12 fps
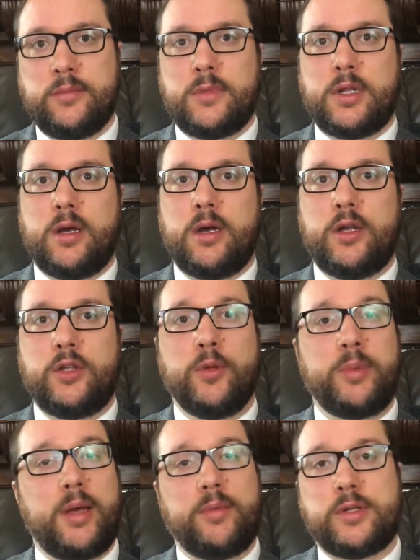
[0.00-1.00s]

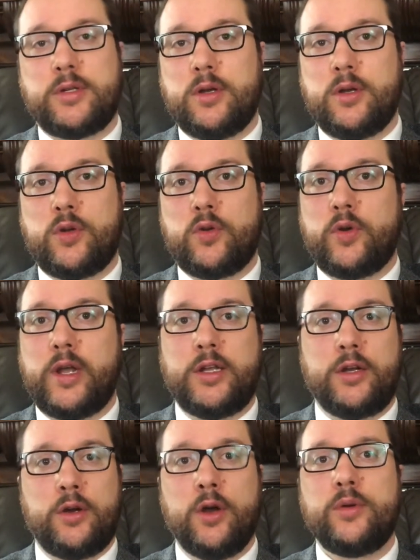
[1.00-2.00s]
You'll be able to create
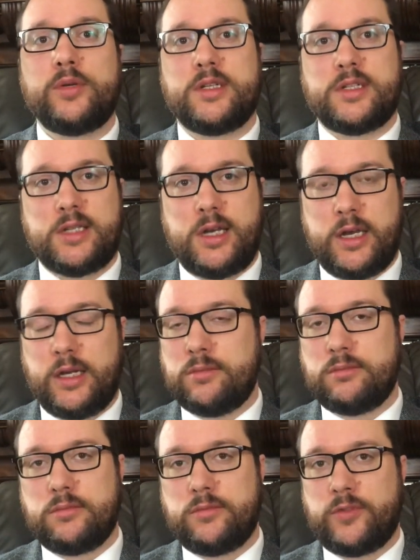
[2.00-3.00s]
your own design
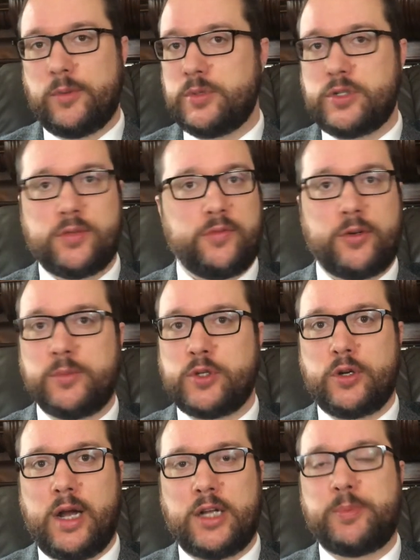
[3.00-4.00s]
from
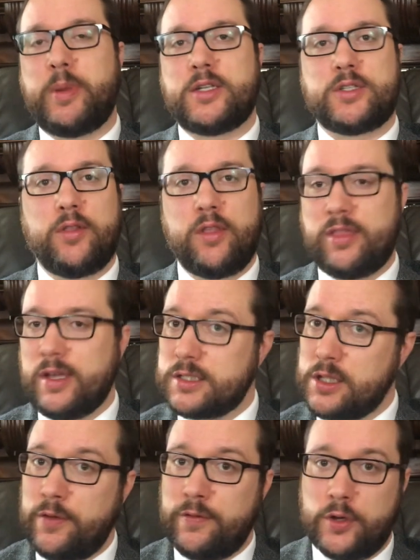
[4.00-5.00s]
scratch based on the things
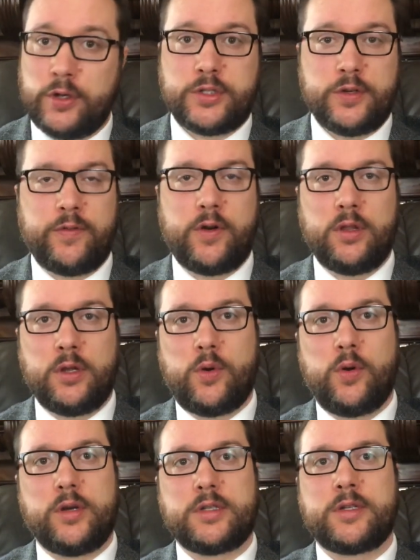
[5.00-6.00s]
that you've learned so far in the
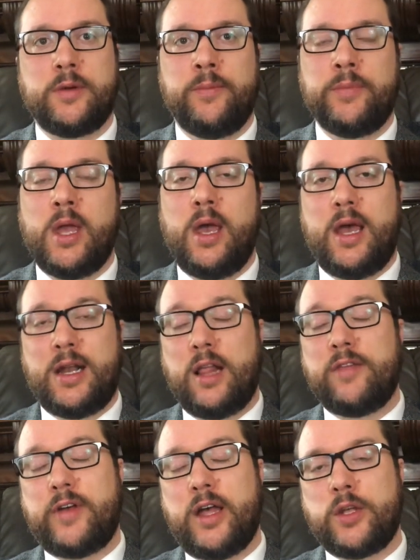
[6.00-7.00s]
course. And
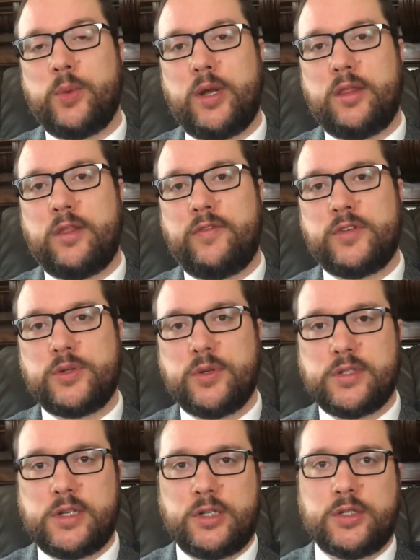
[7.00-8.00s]
I'll evaluate the
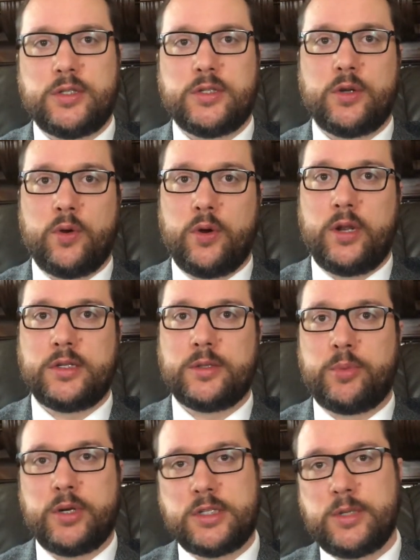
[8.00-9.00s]
visualizations according to
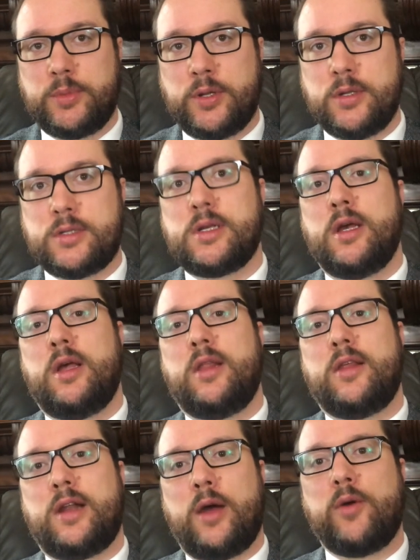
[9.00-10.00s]
principles
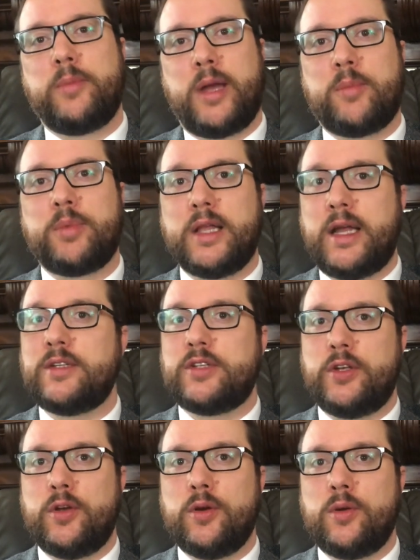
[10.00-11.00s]
that I will make plain to
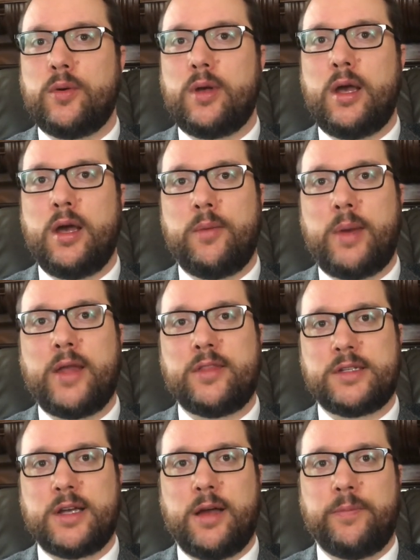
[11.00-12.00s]
you at the
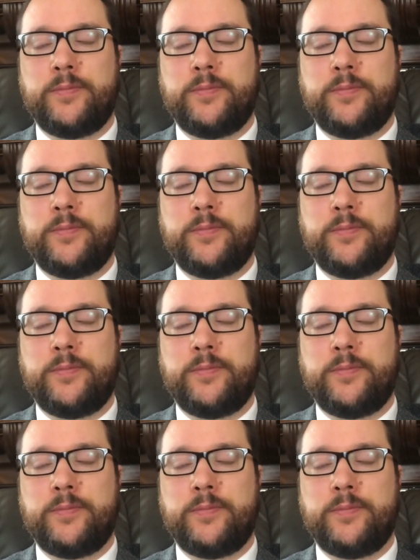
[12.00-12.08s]
time.